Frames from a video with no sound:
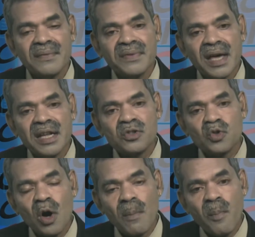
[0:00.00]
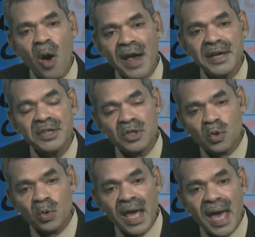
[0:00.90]
There is no point
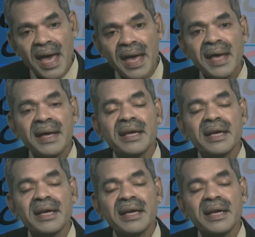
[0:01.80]
today